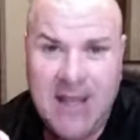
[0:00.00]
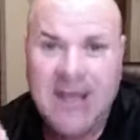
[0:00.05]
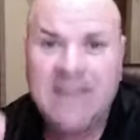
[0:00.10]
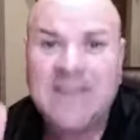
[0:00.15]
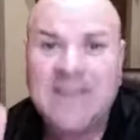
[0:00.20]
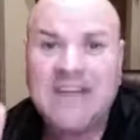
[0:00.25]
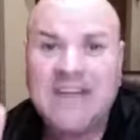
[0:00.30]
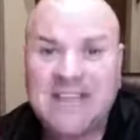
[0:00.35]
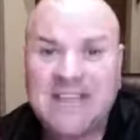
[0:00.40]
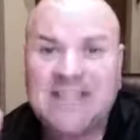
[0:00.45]

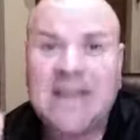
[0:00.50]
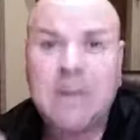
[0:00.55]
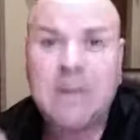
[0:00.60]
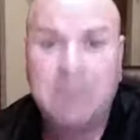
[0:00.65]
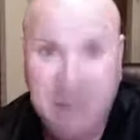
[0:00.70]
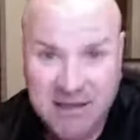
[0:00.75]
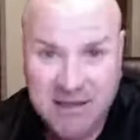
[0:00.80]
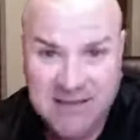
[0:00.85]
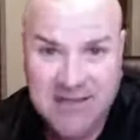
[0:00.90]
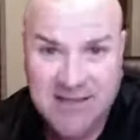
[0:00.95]
This is a
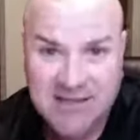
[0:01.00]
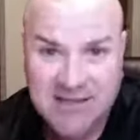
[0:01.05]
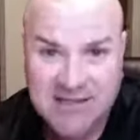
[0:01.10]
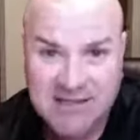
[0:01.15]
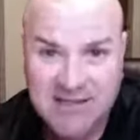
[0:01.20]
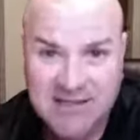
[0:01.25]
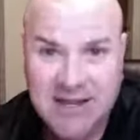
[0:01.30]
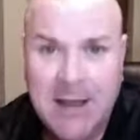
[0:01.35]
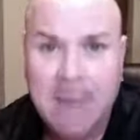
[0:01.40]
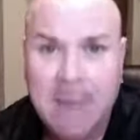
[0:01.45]

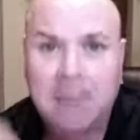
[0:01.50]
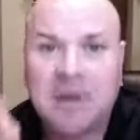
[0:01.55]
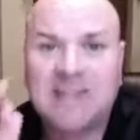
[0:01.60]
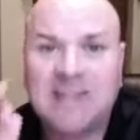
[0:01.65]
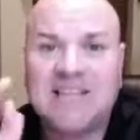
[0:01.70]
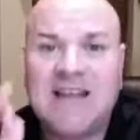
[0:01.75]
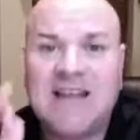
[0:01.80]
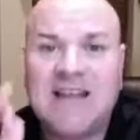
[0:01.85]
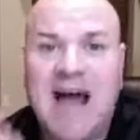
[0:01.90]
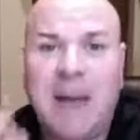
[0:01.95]
business, but
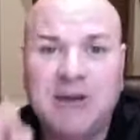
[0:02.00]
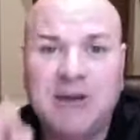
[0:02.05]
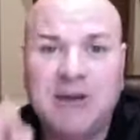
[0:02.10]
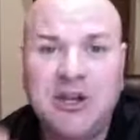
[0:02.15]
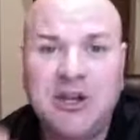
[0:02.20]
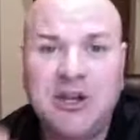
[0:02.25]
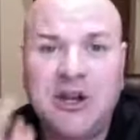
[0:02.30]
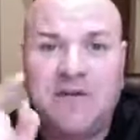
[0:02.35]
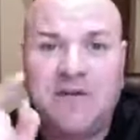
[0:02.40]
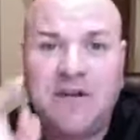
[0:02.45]
it's an
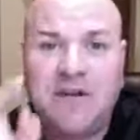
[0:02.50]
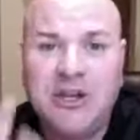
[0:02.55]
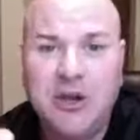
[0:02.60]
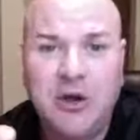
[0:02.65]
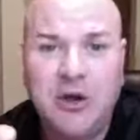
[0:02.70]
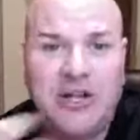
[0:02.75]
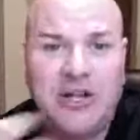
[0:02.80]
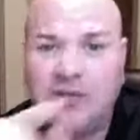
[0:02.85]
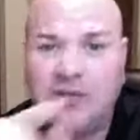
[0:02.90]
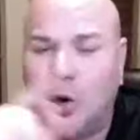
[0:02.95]
opportunity for you
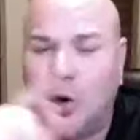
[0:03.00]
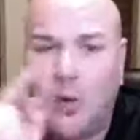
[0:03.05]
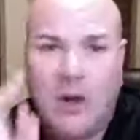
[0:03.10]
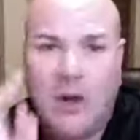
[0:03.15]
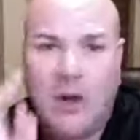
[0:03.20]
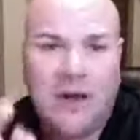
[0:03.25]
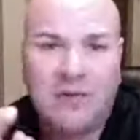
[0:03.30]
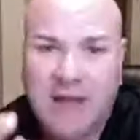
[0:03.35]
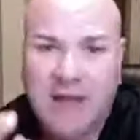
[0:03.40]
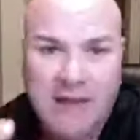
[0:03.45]
to control
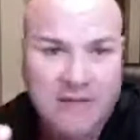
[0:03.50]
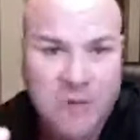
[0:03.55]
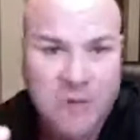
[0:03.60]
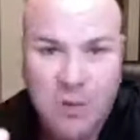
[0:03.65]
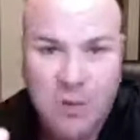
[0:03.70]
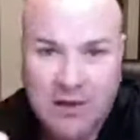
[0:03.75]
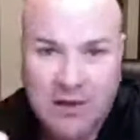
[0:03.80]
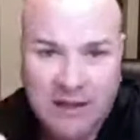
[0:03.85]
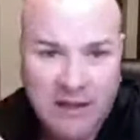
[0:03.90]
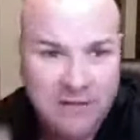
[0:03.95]
whatever life you
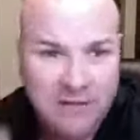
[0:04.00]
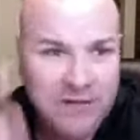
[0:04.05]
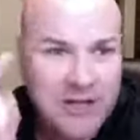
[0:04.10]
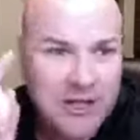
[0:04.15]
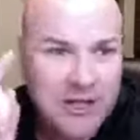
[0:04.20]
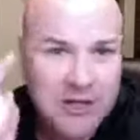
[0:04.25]
want to live.